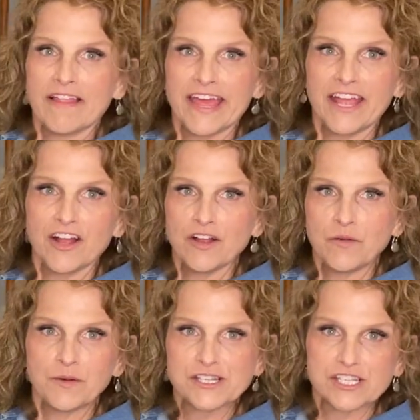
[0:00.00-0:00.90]

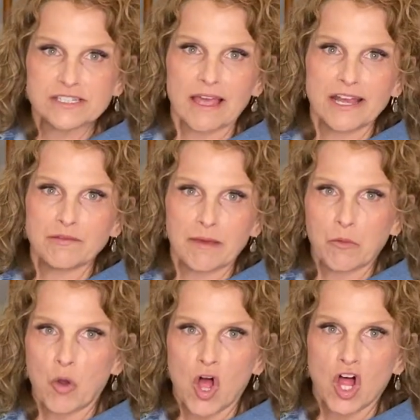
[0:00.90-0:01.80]
hanger, which is kind of my
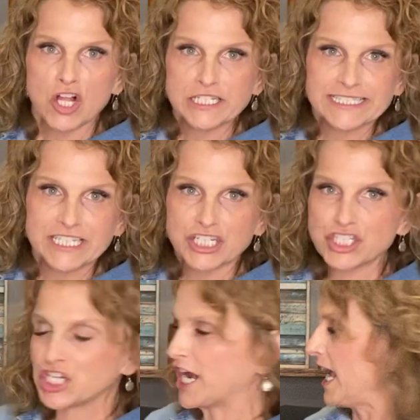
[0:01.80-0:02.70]
wall tier
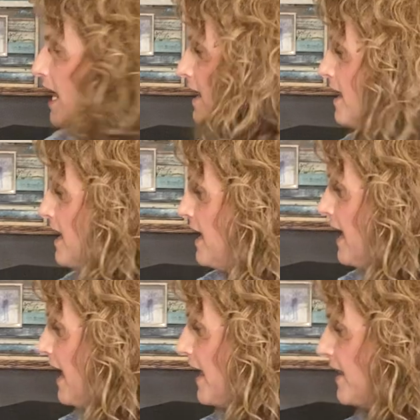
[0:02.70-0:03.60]
tray,
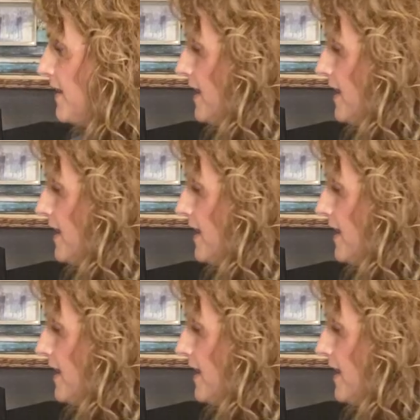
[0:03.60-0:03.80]
and